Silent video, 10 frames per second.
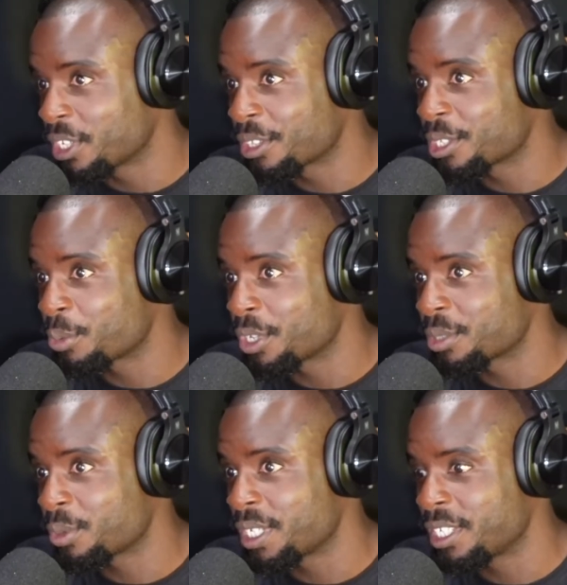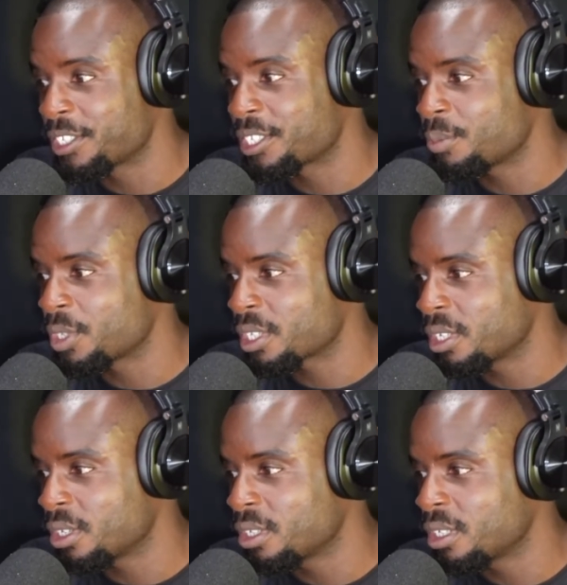the other sports where you needed some
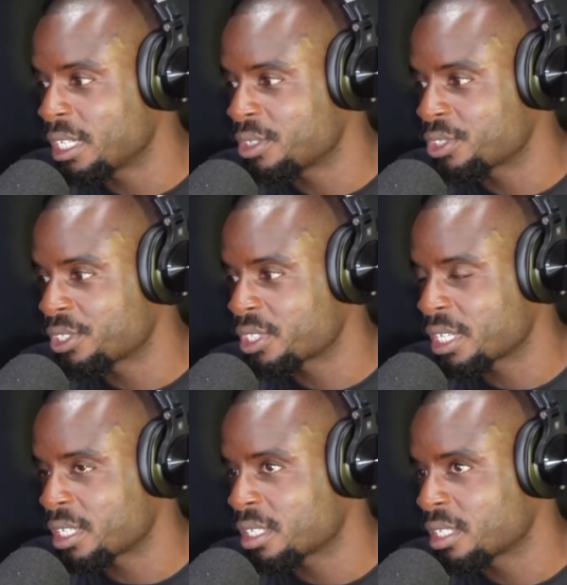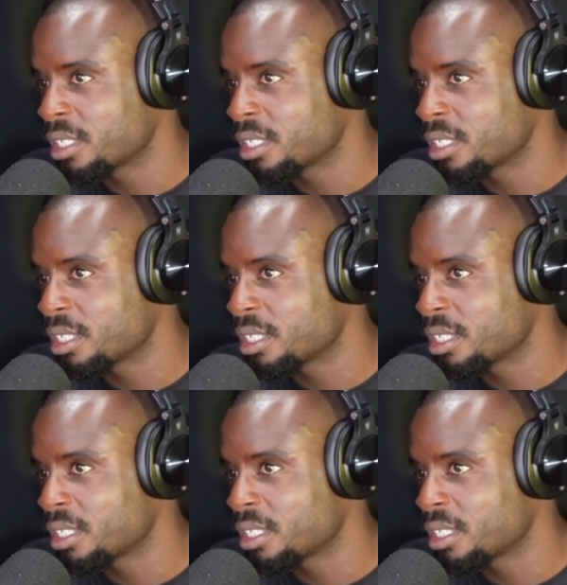skill i was just like